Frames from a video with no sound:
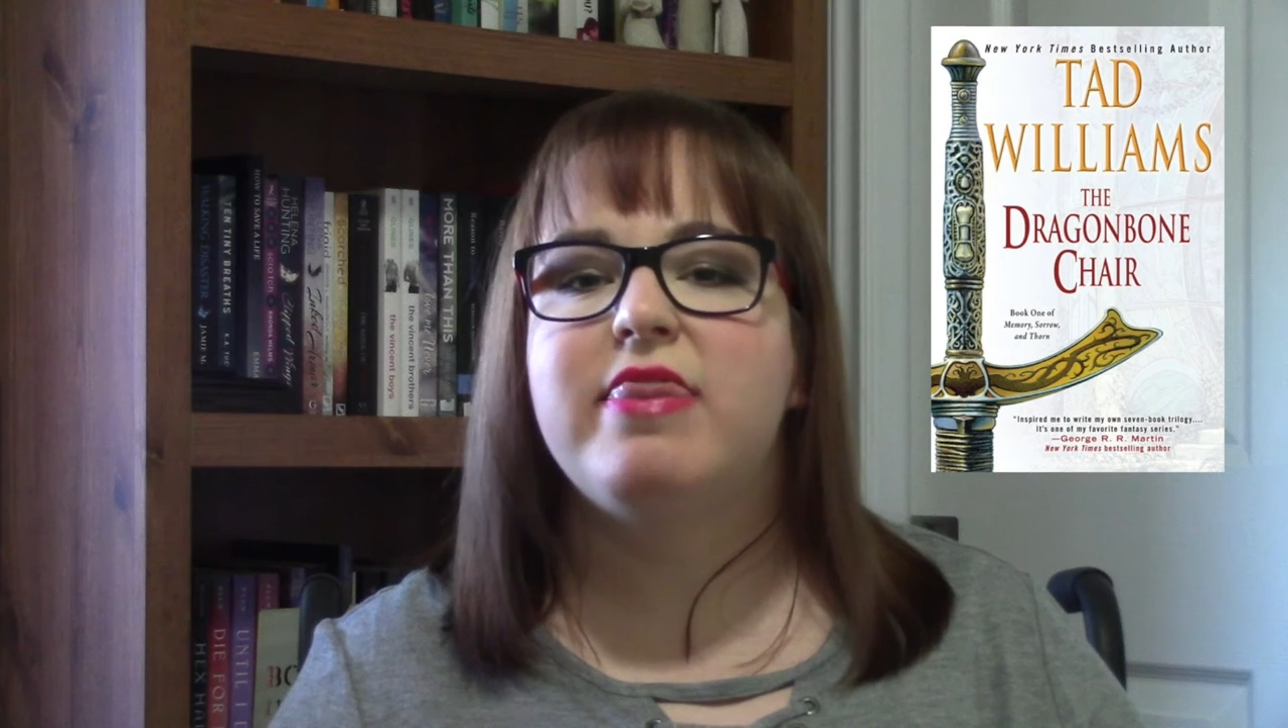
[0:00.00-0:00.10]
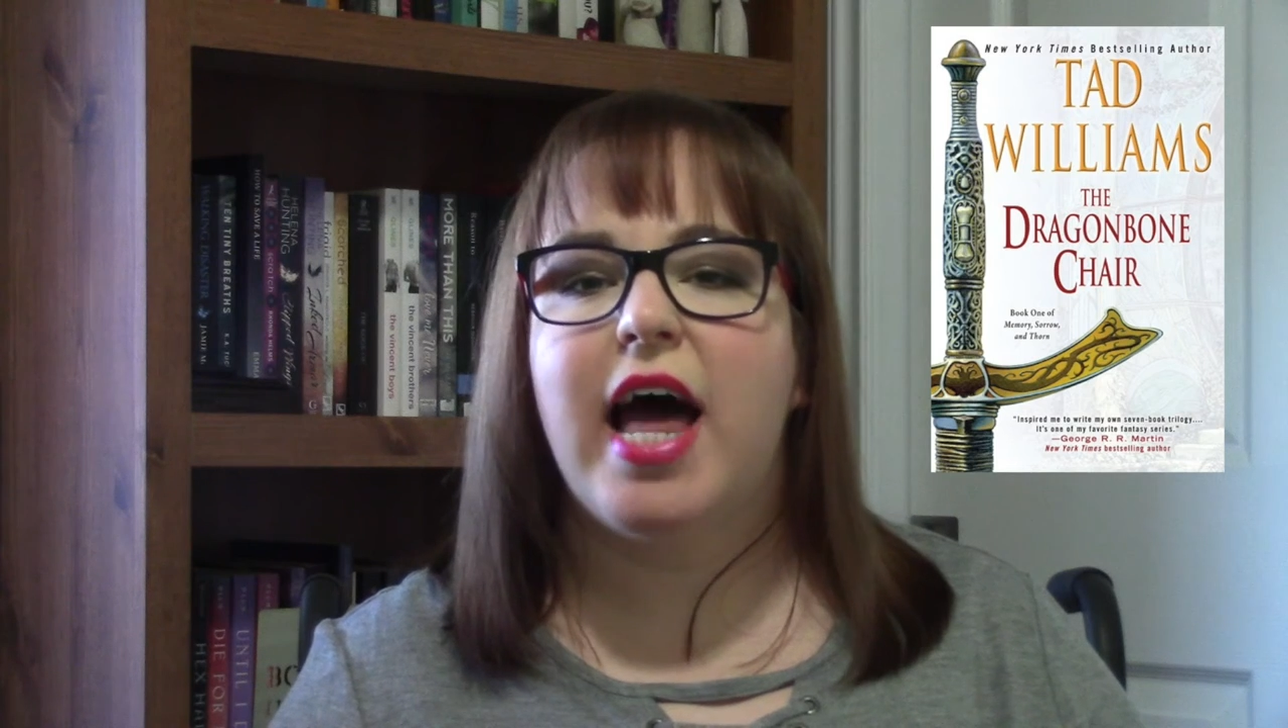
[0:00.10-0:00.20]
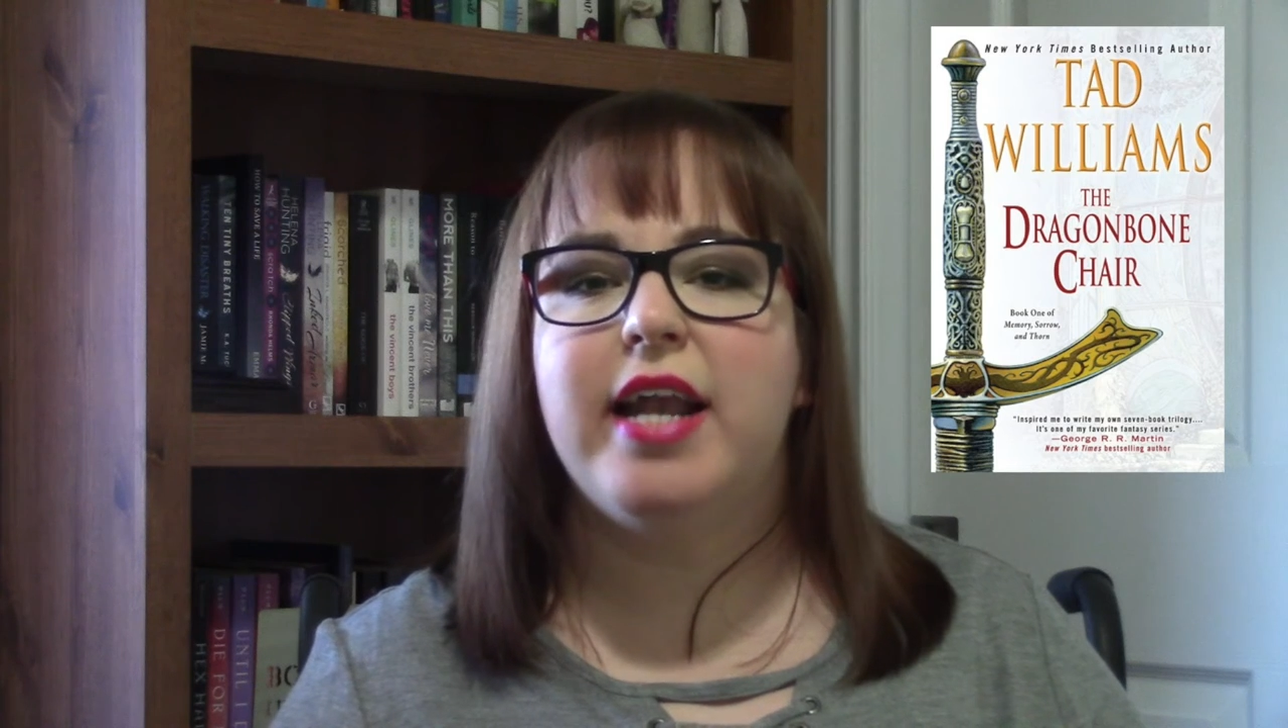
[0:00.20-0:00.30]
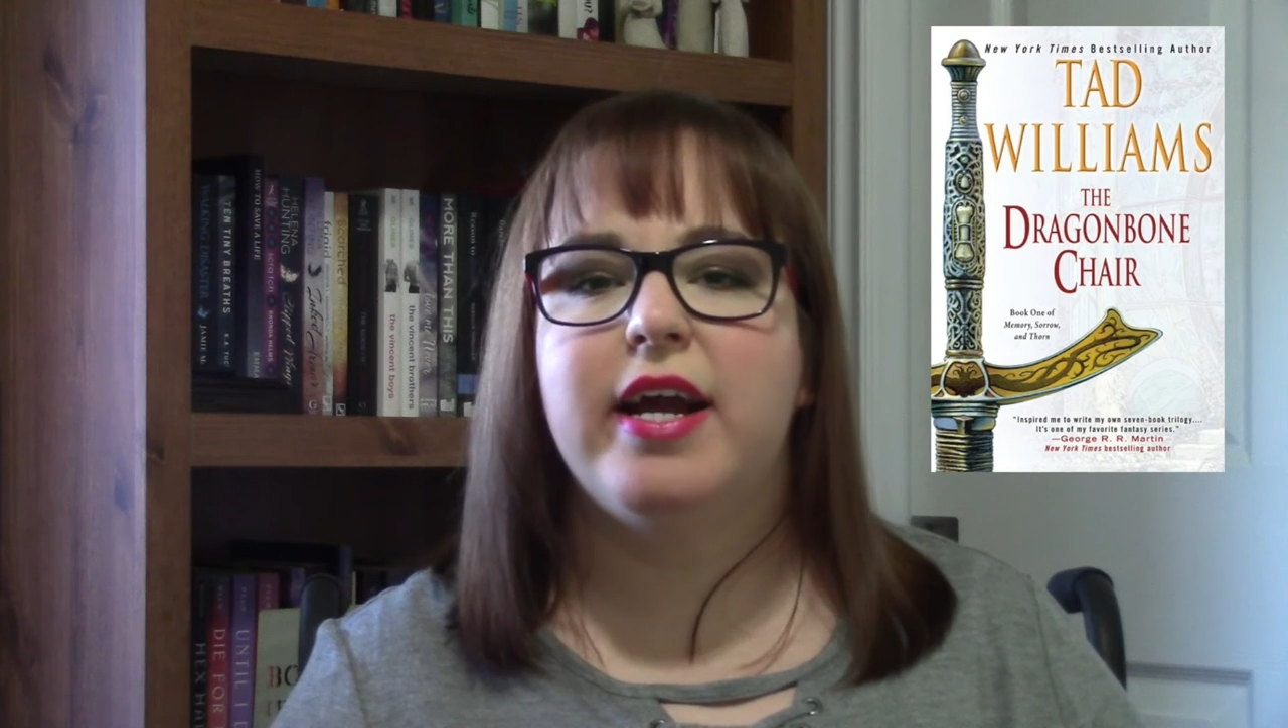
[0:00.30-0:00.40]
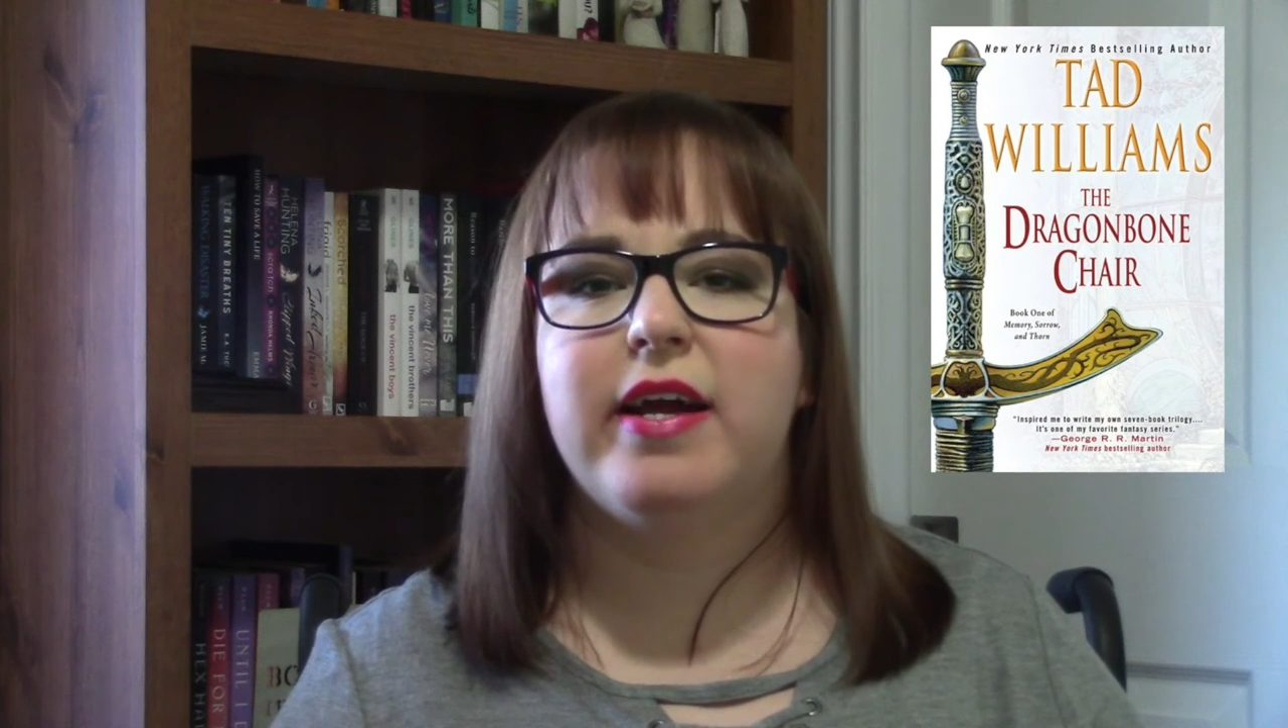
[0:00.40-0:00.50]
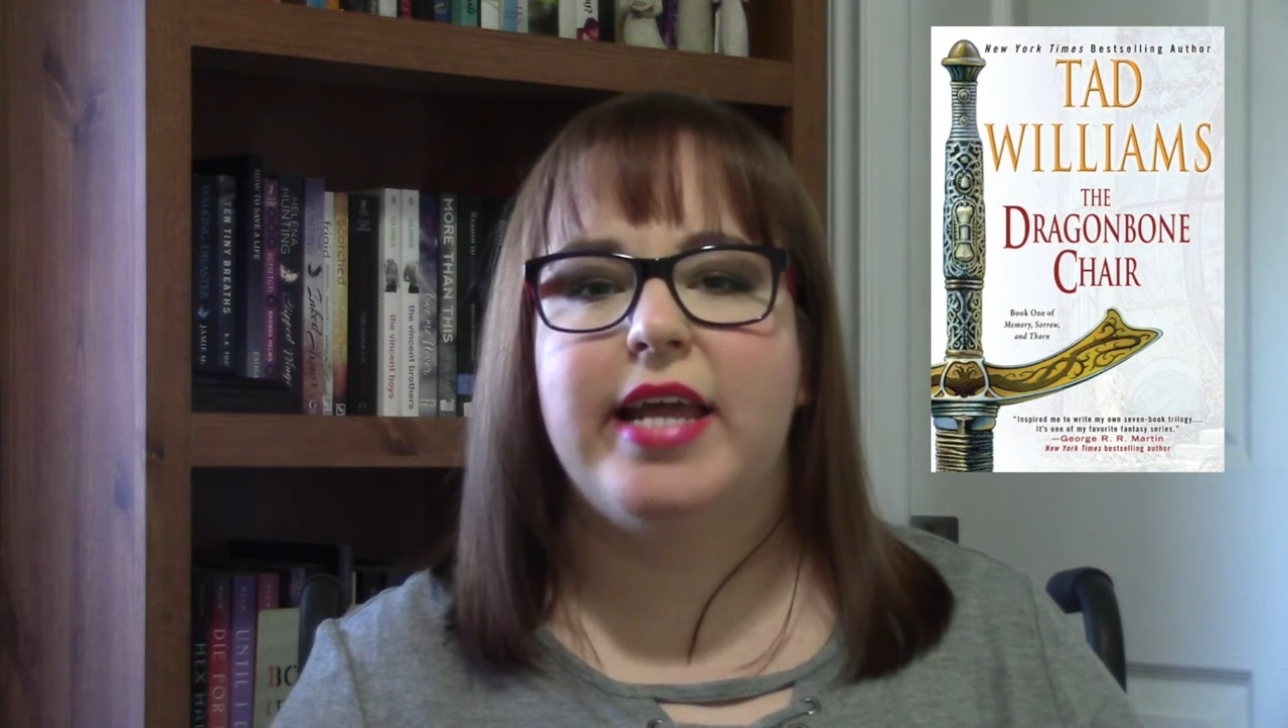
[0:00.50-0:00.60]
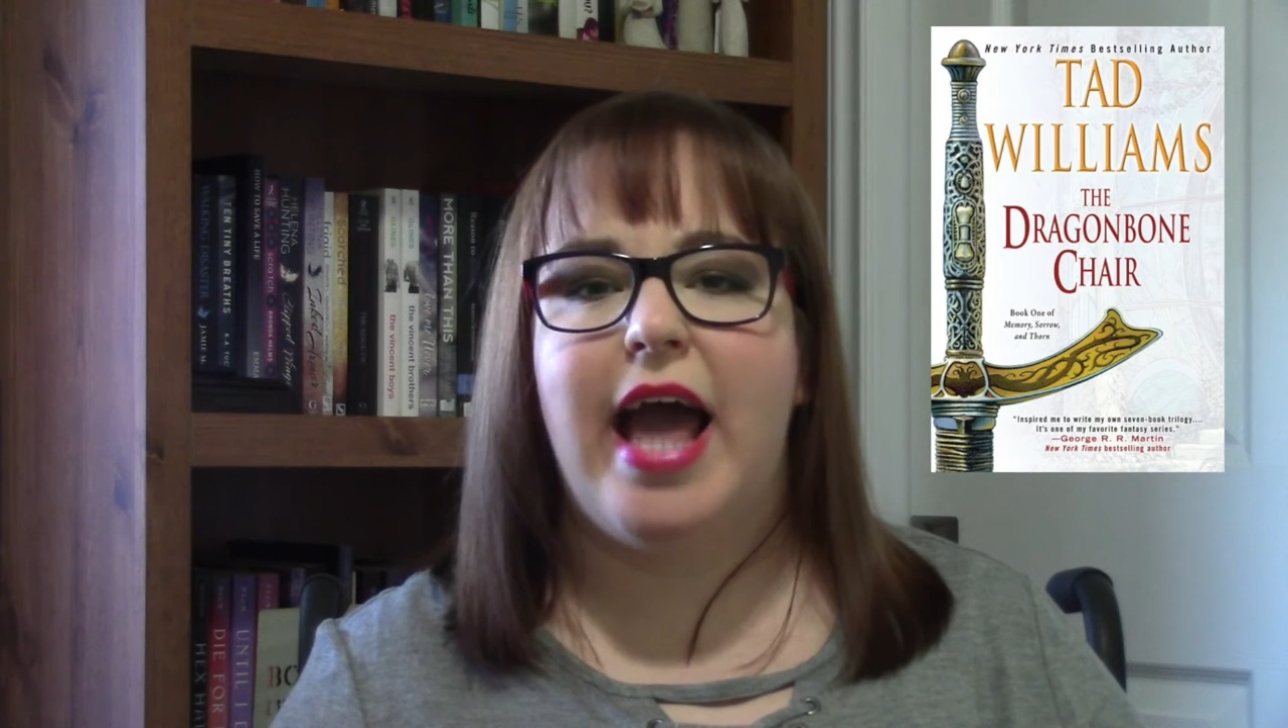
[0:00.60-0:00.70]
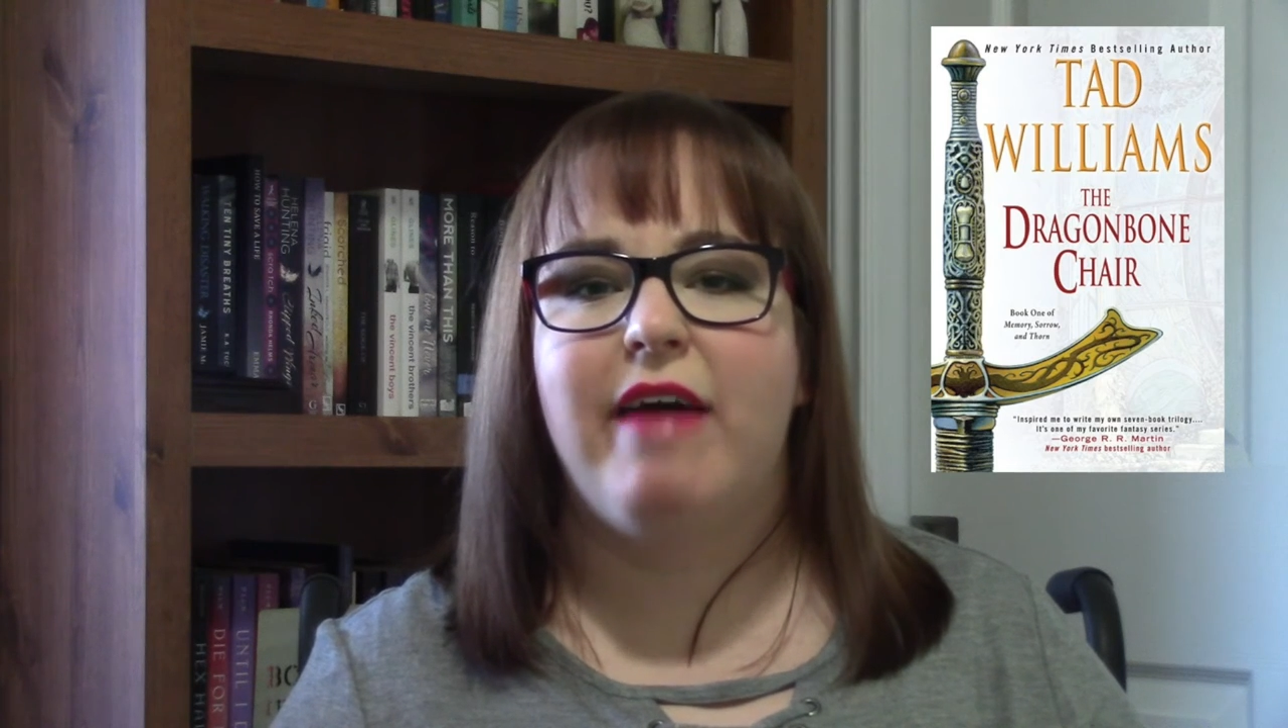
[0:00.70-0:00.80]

that nearly